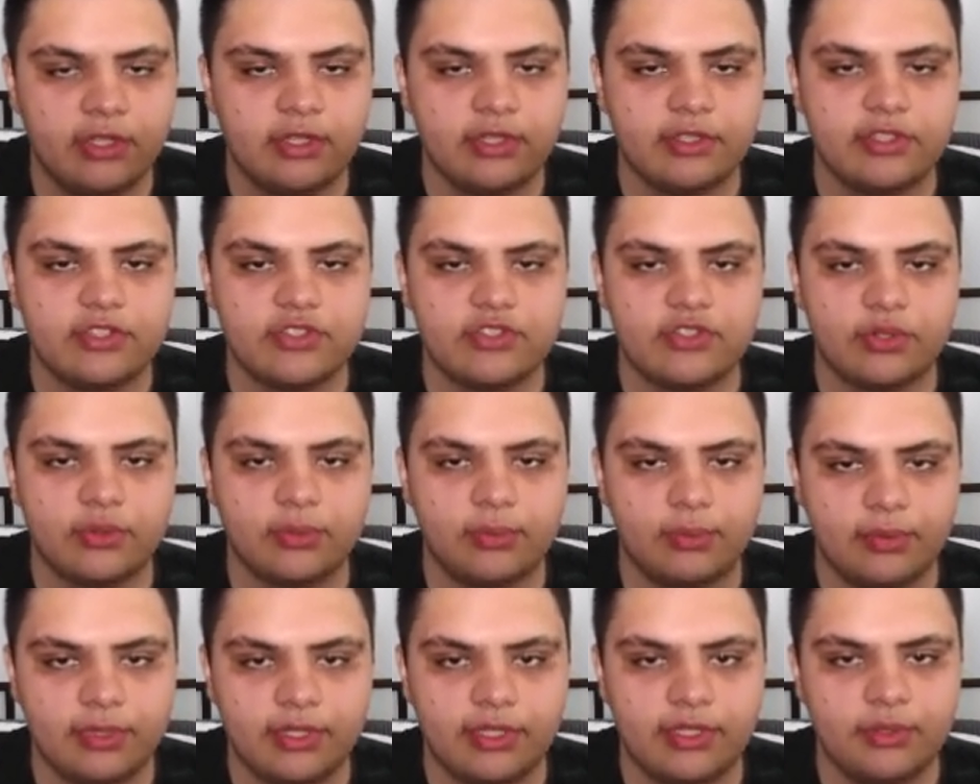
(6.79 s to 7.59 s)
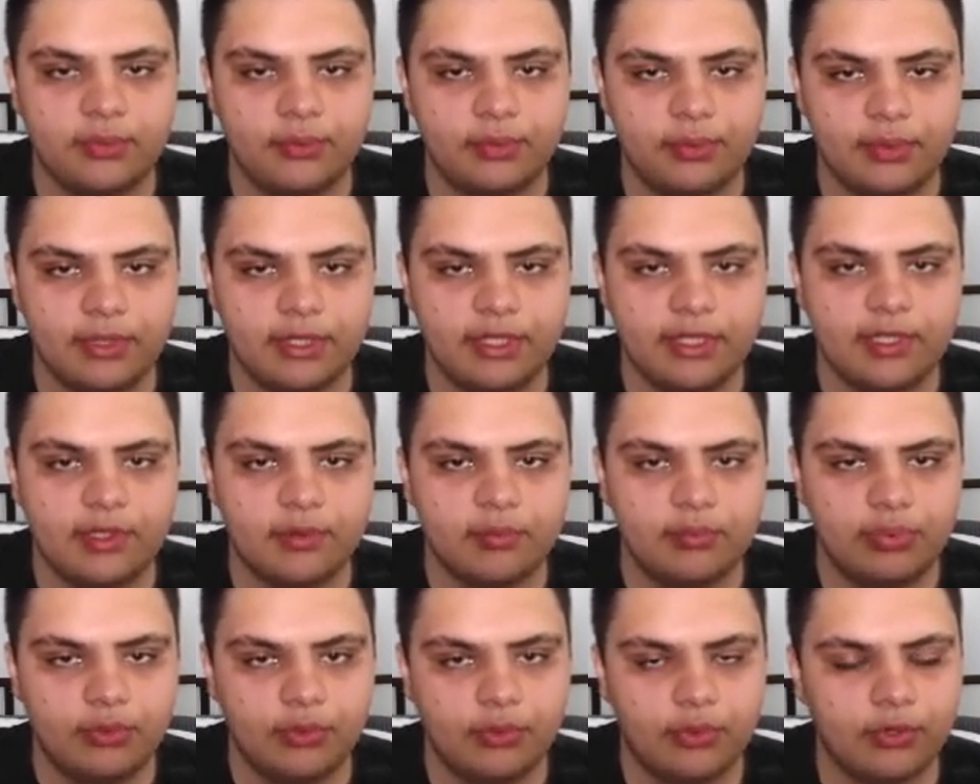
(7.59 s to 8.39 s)
These are really, really
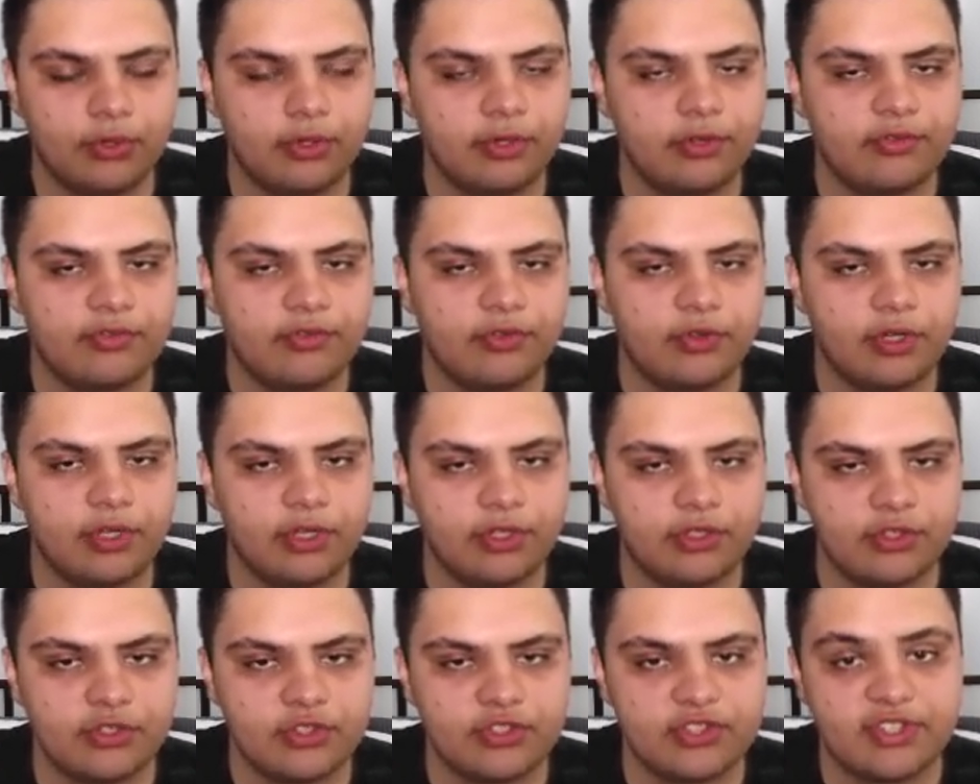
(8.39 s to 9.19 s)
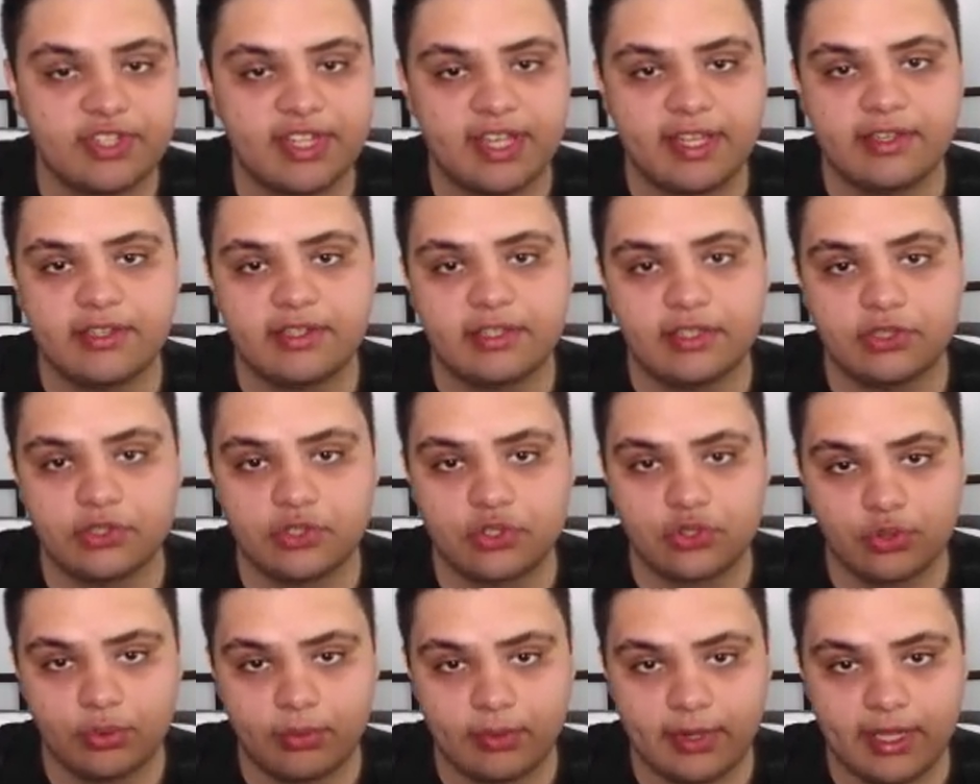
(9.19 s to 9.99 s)
important for understanding
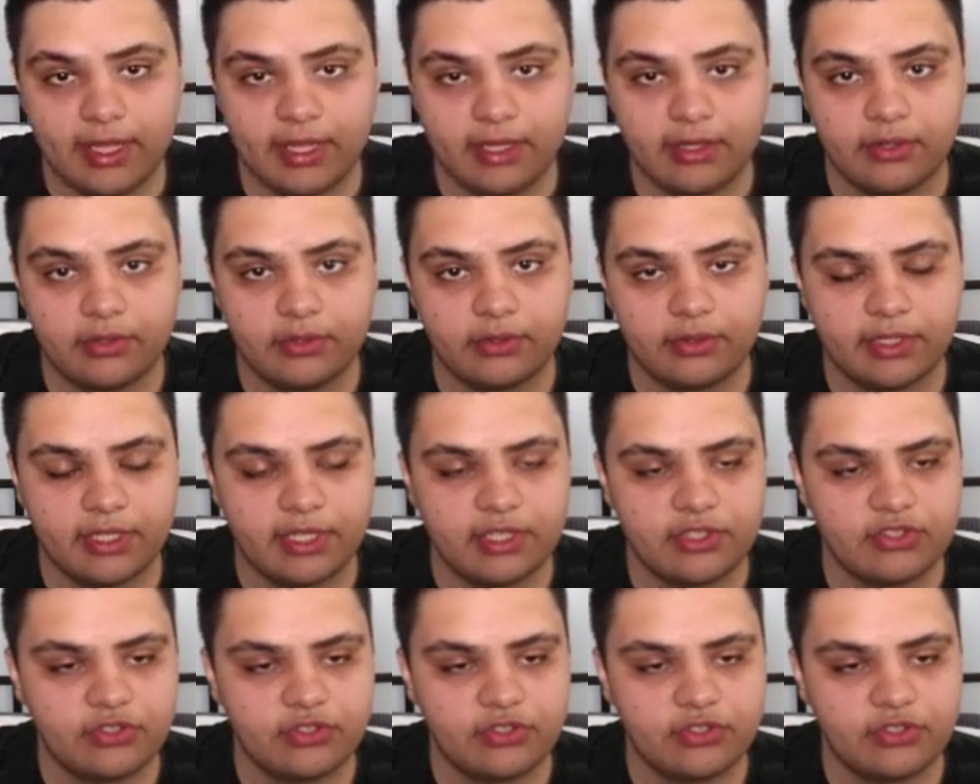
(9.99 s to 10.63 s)
trade, okay?